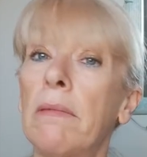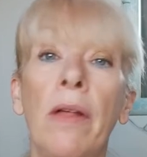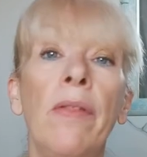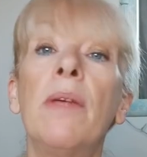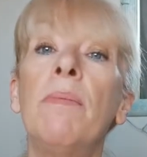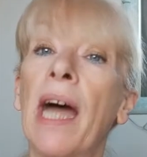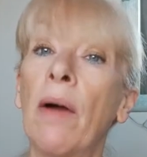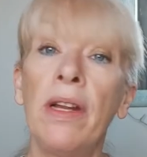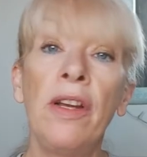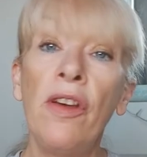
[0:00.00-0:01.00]
hunt them
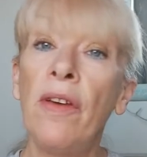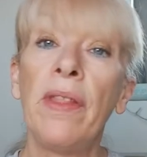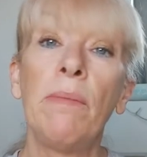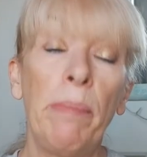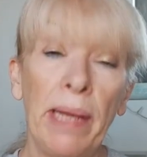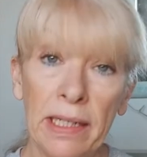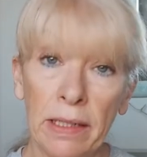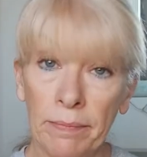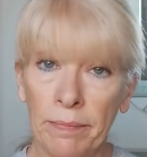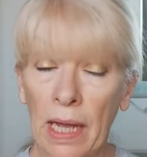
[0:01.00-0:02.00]
down and hurt them a bit,
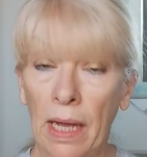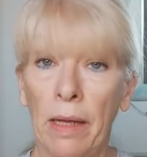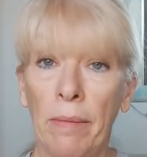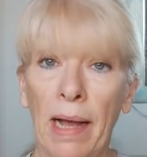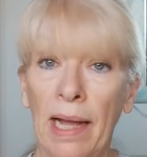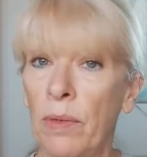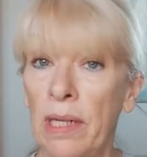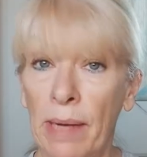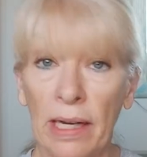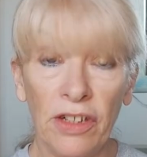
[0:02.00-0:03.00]
I would
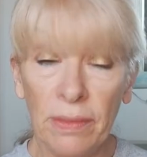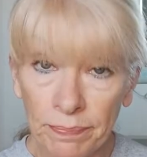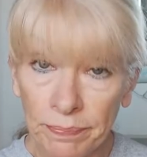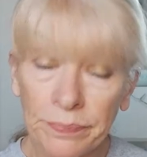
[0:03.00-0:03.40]
imagine.